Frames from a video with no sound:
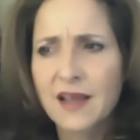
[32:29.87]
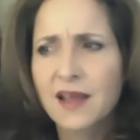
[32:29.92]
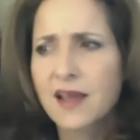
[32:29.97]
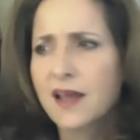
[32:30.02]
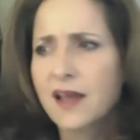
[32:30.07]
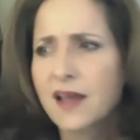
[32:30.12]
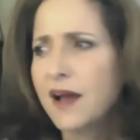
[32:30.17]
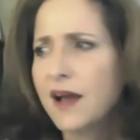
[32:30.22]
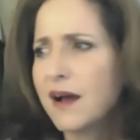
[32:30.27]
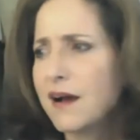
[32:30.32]

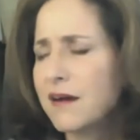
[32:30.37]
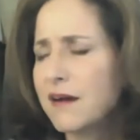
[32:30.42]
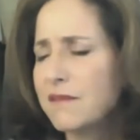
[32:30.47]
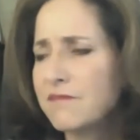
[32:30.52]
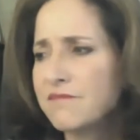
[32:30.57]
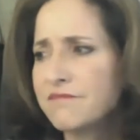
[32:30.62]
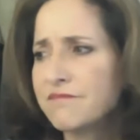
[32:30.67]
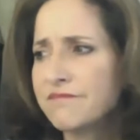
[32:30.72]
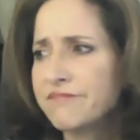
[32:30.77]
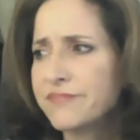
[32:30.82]

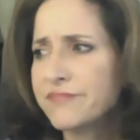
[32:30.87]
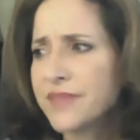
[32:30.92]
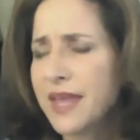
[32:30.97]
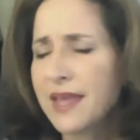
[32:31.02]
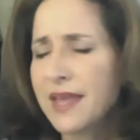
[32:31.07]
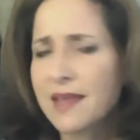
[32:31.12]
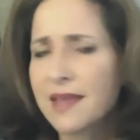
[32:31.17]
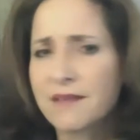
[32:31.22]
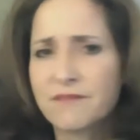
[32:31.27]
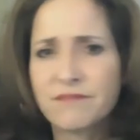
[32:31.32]

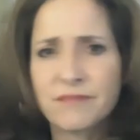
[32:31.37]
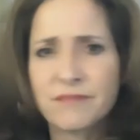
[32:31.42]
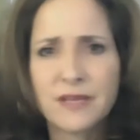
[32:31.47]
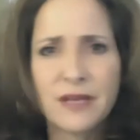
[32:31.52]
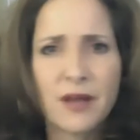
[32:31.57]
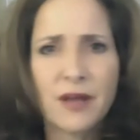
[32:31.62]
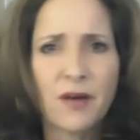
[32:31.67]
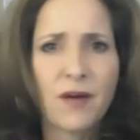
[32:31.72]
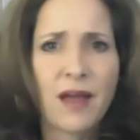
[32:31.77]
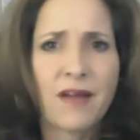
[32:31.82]
They,
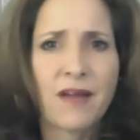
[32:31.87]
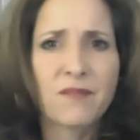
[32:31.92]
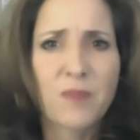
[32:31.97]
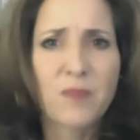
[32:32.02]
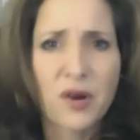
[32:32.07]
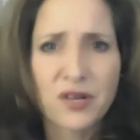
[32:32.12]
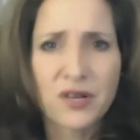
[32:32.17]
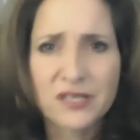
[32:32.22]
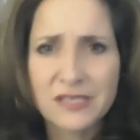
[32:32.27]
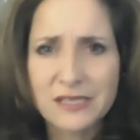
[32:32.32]
have
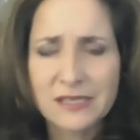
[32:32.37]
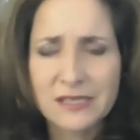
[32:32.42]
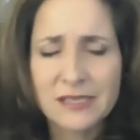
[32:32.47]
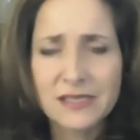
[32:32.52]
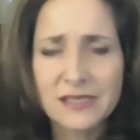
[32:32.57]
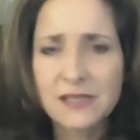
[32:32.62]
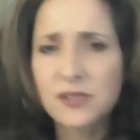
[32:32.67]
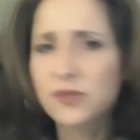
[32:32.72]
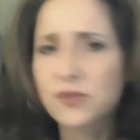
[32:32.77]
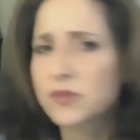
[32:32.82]
Mark
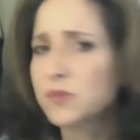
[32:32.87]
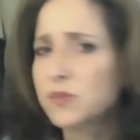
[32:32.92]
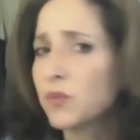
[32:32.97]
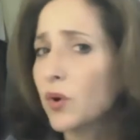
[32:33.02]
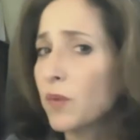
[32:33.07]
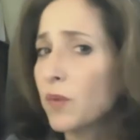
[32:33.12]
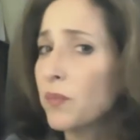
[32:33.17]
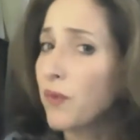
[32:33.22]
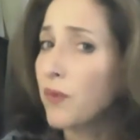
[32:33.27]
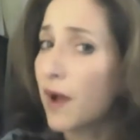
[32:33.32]
Sisson, who's
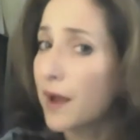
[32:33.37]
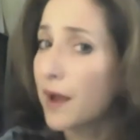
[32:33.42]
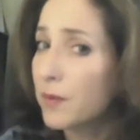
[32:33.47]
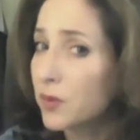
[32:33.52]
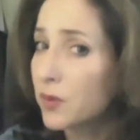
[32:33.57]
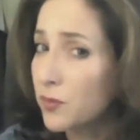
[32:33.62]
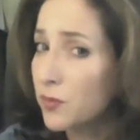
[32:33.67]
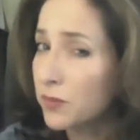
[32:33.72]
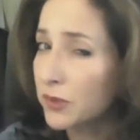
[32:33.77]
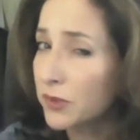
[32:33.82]
more
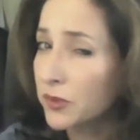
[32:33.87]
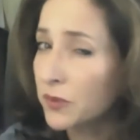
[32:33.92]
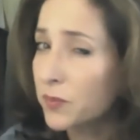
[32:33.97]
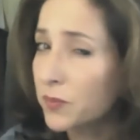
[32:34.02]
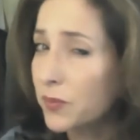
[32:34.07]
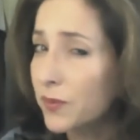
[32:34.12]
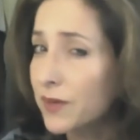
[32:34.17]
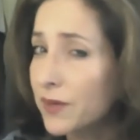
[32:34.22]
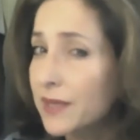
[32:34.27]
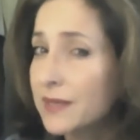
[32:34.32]
primal
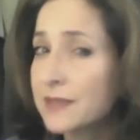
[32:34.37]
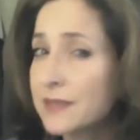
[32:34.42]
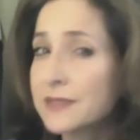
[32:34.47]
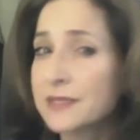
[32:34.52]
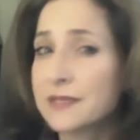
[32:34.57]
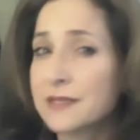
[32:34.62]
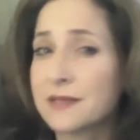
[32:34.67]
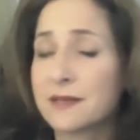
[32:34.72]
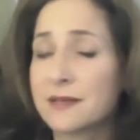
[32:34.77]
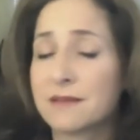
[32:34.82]
blueprint,
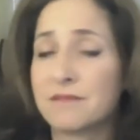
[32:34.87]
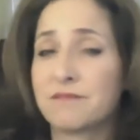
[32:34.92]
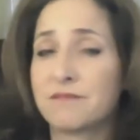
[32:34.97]
and